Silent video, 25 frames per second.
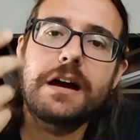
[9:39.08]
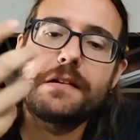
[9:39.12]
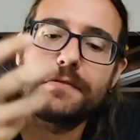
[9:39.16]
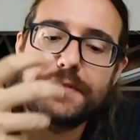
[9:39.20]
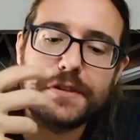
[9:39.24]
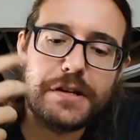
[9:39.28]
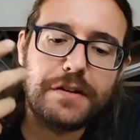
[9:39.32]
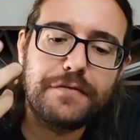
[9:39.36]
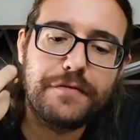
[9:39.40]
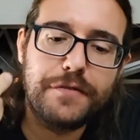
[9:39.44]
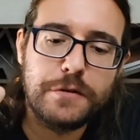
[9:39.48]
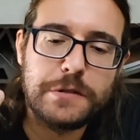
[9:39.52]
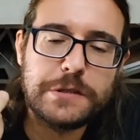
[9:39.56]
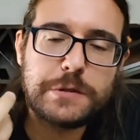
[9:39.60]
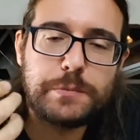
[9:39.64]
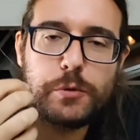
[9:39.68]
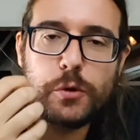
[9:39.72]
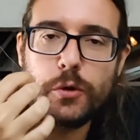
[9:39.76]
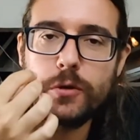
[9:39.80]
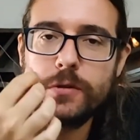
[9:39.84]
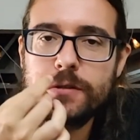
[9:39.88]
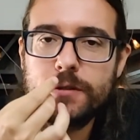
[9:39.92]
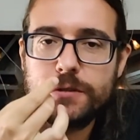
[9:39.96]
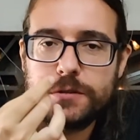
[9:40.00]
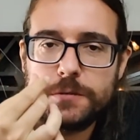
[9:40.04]
After a few
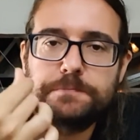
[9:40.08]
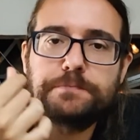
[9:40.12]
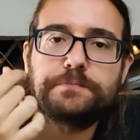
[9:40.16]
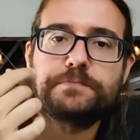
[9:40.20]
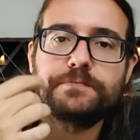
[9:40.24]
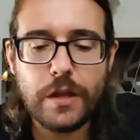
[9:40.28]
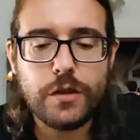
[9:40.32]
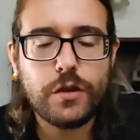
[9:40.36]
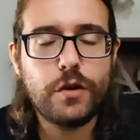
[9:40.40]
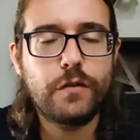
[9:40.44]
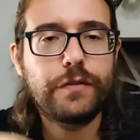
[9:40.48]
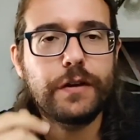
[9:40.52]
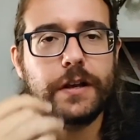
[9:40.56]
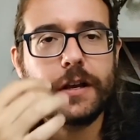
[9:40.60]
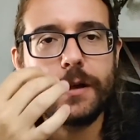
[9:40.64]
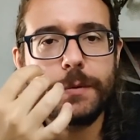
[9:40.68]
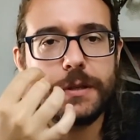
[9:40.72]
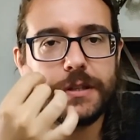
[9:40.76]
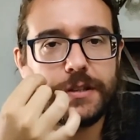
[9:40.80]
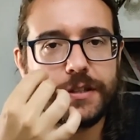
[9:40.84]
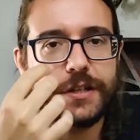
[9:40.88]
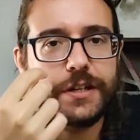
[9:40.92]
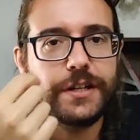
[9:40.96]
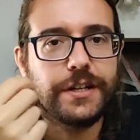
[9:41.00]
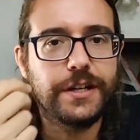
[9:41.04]
spoons, you feel a
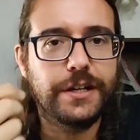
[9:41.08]
bit